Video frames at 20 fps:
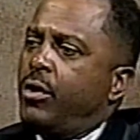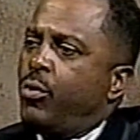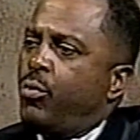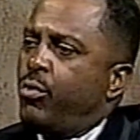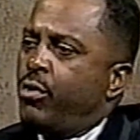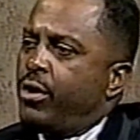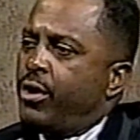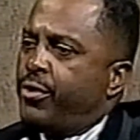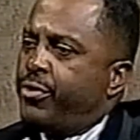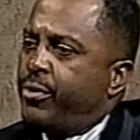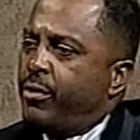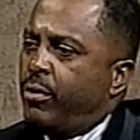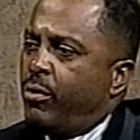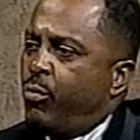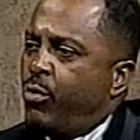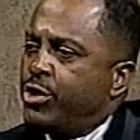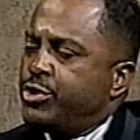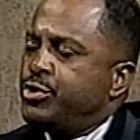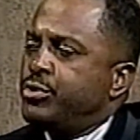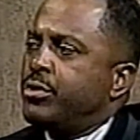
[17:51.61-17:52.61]
with
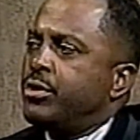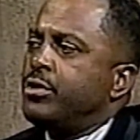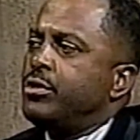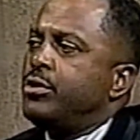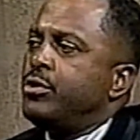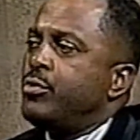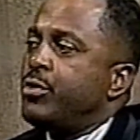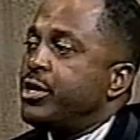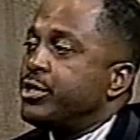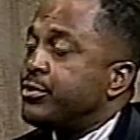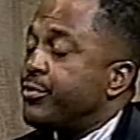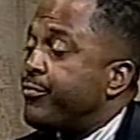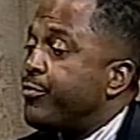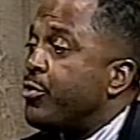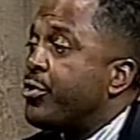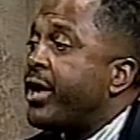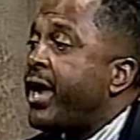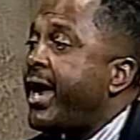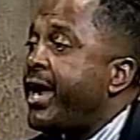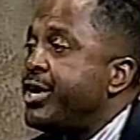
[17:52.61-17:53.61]
what you can do as a
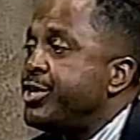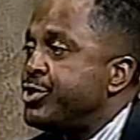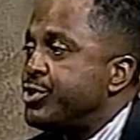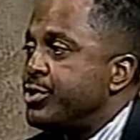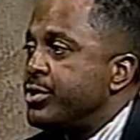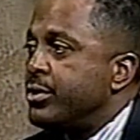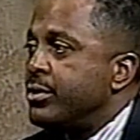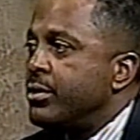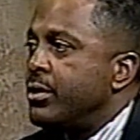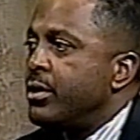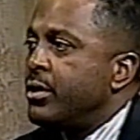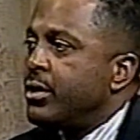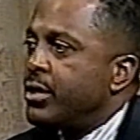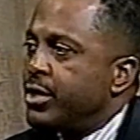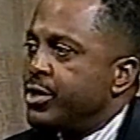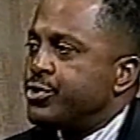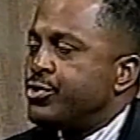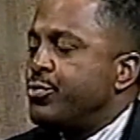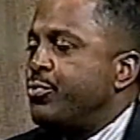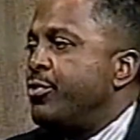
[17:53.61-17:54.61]

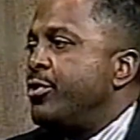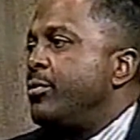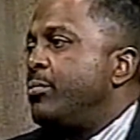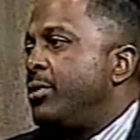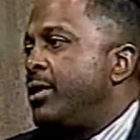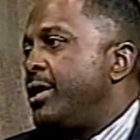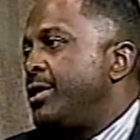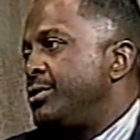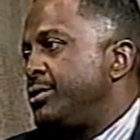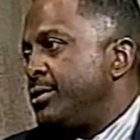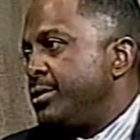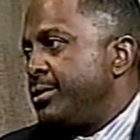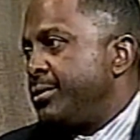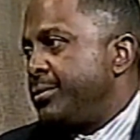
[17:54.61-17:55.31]
vocation is a real blessing.